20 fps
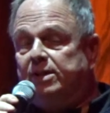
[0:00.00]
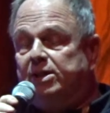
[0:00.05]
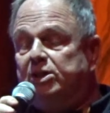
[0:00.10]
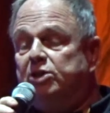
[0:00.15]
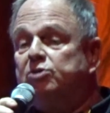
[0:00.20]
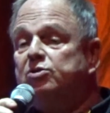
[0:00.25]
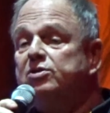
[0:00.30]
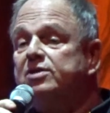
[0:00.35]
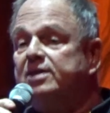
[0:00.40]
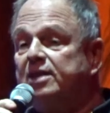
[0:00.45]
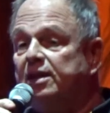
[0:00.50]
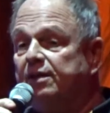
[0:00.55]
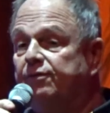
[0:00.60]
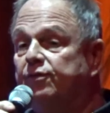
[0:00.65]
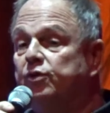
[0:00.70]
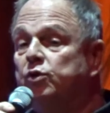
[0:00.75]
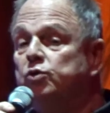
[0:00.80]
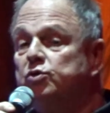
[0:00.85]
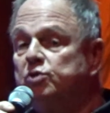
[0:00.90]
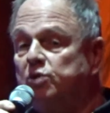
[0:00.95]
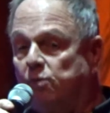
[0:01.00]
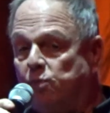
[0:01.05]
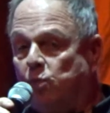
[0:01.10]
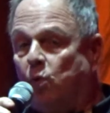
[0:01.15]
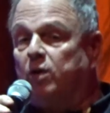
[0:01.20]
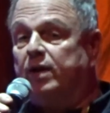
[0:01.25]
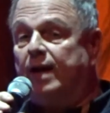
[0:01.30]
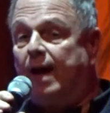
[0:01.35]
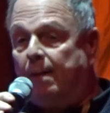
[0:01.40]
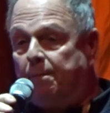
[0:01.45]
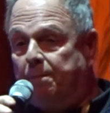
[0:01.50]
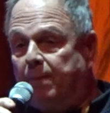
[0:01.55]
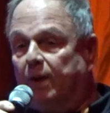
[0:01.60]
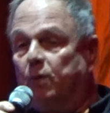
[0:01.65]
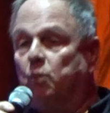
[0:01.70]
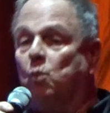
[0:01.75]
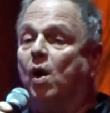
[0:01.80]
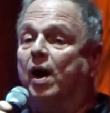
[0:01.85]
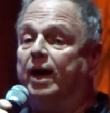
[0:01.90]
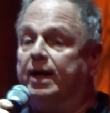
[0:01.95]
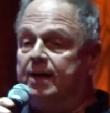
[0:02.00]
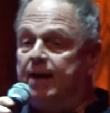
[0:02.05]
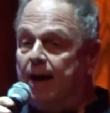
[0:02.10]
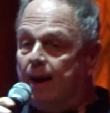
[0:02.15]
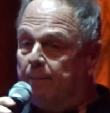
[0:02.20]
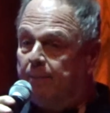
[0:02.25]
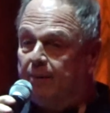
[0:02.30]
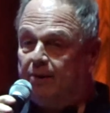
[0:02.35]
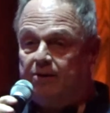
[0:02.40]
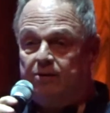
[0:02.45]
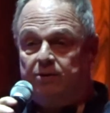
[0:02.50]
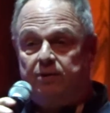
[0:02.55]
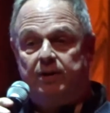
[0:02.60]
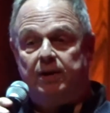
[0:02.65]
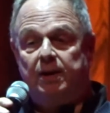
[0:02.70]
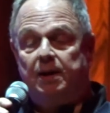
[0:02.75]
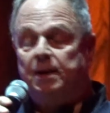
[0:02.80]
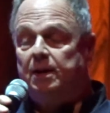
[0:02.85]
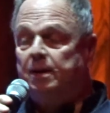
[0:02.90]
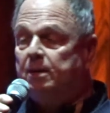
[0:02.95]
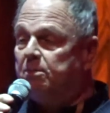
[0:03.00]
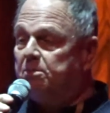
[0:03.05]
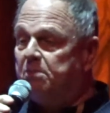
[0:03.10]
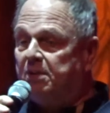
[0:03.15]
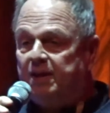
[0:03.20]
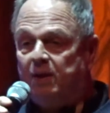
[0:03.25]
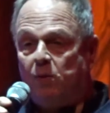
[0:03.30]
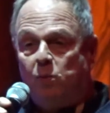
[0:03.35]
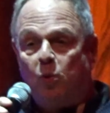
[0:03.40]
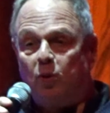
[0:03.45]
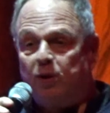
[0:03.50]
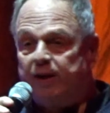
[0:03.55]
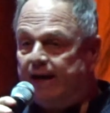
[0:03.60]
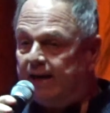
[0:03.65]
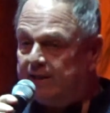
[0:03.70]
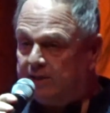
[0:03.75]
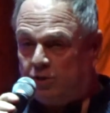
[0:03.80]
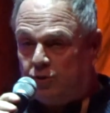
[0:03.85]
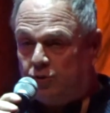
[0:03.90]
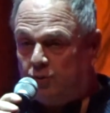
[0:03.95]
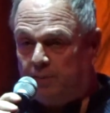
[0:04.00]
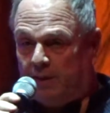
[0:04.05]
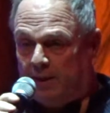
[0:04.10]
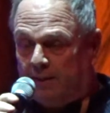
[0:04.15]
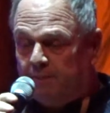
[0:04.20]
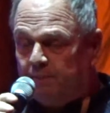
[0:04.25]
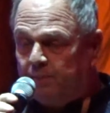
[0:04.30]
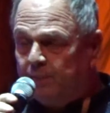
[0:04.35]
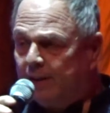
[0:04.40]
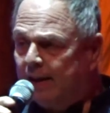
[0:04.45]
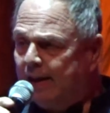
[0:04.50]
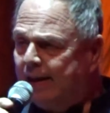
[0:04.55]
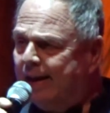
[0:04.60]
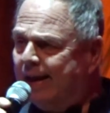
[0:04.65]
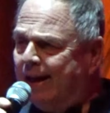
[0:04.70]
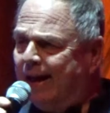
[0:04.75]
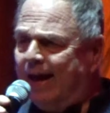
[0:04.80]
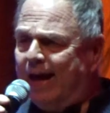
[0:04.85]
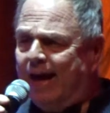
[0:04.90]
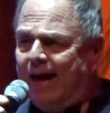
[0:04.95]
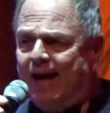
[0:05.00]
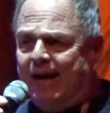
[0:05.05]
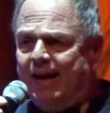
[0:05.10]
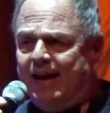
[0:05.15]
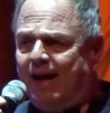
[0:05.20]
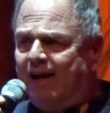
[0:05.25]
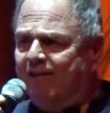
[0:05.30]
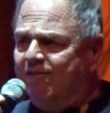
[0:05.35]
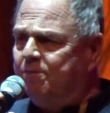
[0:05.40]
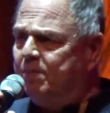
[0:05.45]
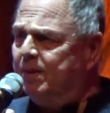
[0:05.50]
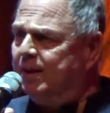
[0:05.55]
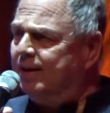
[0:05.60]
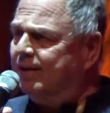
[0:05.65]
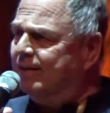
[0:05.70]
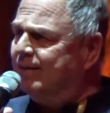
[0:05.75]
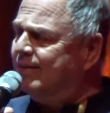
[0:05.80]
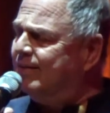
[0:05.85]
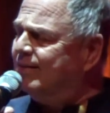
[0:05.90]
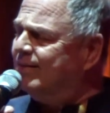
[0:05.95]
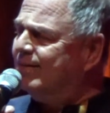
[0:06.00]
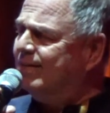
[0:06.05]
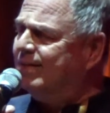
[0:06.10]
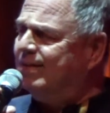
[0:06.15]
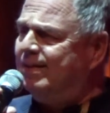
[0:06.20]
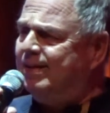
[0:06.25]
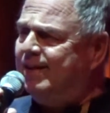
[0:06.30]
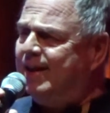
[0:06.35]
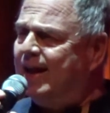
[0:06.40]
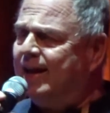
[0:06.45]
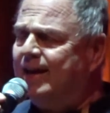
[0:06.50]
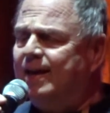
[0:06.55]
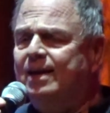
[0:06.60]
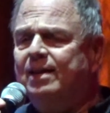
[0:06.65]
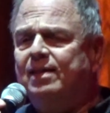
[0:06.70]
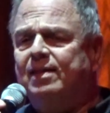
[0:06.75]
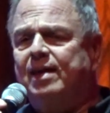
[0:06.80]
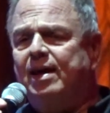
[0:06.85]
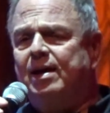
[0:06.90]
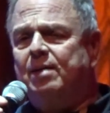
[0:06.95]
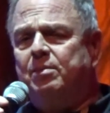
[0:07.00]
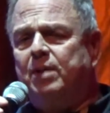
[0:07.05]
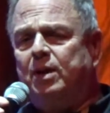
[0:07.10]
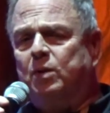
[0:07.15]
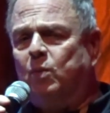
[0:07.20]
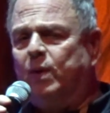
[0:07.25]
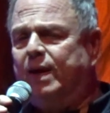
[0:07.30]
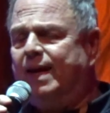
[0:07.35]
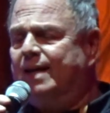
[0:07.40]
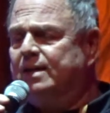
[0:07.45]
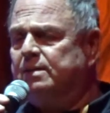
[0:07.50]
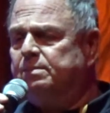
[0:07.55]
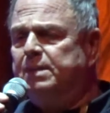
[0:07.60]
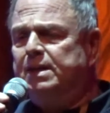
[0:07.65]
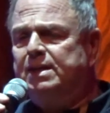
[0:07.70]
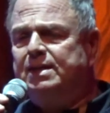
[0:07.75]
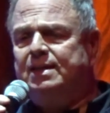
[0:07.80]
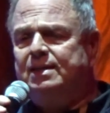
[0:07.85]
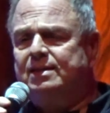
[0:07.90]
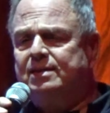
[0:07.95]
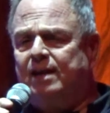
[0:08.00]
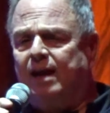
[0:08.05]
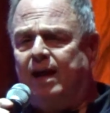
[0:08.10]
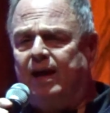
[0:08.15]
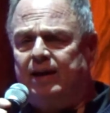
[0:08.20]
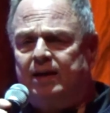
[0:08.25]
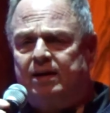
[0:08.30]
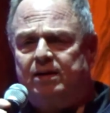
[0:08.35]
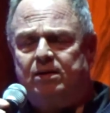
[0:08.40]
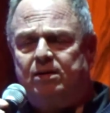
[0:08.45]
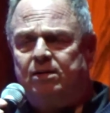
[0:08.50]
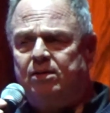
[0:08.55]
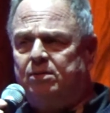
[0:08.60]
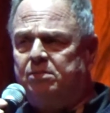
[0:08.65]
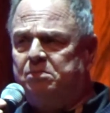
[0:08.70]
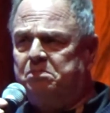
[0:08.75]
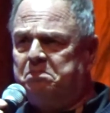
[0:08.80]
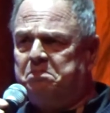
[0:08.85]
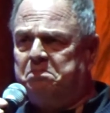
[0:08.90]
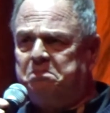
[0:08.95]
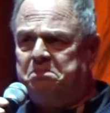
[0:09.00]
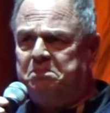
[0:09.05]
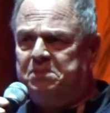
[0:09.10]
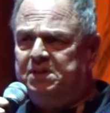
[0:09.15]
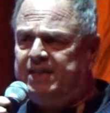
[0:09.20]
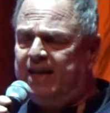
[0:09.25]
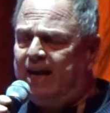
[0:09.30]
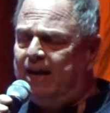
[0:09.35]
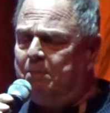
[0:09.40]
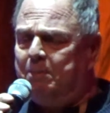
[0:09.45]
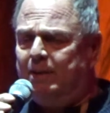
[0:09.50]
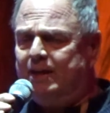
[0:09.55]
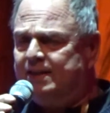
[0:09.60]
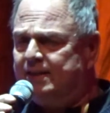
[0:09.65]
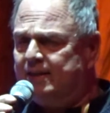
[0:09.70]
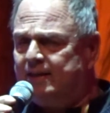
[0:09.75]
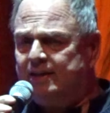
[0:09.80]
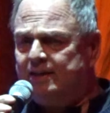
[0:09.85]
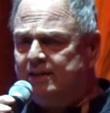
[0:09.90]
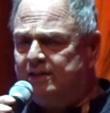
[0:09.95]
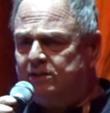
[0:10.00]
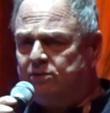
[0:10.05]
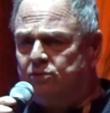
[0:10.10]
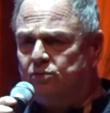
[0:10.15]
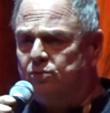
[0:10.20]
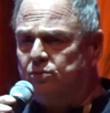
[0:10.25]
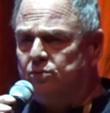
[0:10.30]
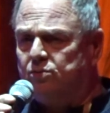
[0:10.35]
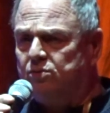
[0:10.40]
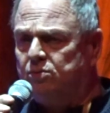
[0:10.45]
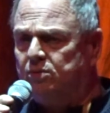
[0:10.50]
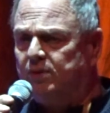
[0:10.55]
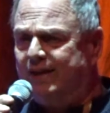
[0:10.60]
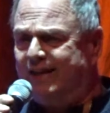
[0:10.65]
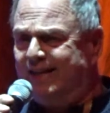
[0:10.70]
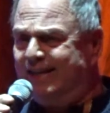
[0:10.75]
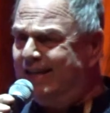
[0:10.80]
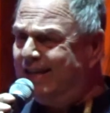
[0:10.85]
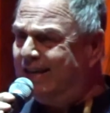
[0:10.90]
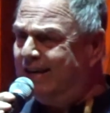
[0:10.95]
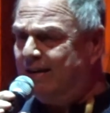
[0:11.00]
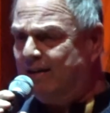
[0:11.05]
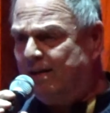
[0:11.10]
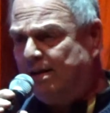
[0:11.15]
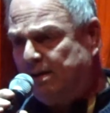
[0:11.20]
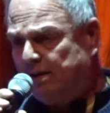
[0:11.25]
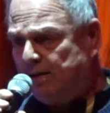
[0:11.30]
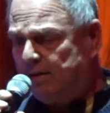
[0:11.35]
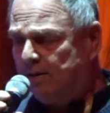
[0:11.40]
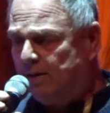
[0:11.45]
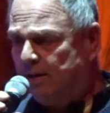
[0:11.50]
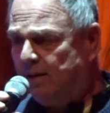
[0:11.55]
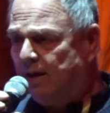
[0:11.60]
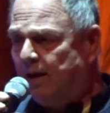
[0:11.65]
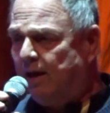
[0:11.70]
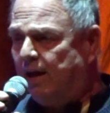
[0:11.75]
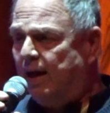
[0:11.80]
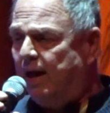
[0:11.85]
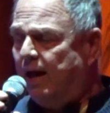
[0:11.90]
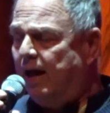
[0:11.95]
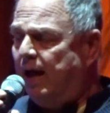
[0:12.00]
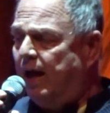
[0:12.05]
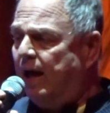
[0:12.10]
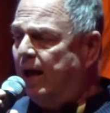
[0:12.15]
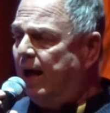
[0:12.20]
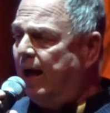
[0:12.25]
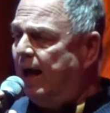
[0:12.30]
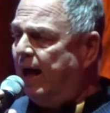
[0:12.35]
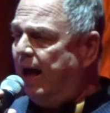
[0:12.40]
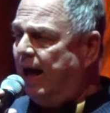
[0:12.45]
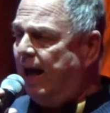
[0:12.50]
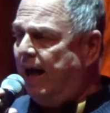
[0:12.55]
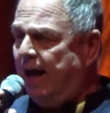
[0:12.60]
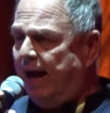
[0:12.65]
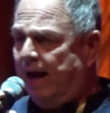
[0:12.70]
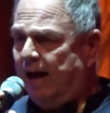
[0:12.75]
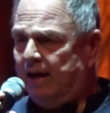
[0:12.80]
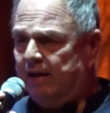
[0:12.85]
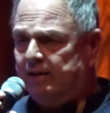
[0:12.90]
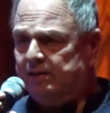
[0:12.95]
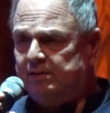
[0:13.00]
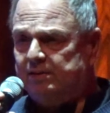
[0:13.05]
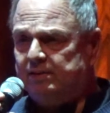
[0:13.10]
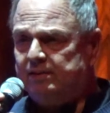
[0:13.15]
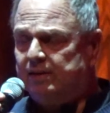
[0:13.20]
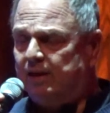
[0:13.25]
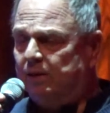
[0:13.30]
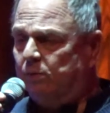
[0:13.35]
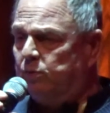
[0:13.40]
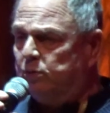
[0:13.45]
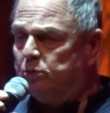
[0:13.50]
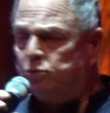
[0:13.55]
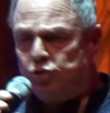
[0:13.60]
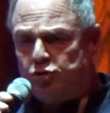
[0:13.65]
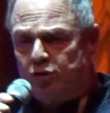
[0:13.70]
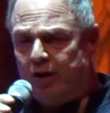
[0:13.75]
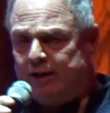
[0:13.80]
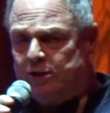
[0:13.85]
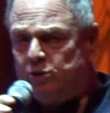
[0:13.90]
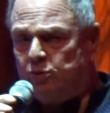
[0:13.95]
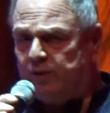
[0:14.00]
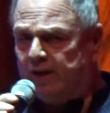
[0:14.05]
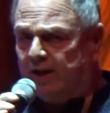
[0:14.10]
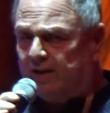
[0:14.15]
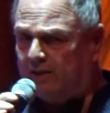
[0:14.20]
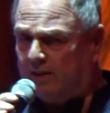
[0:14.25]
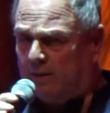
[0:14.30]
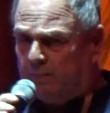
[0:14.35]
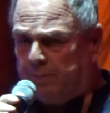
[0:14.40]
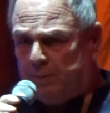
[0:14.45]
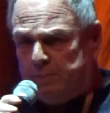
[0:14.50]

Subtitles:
interesting views of what happened, why it happened, but they won't get it to me. And I've been nagging them, and we had meetings, like 10 meetings through a year, and we were trying to get the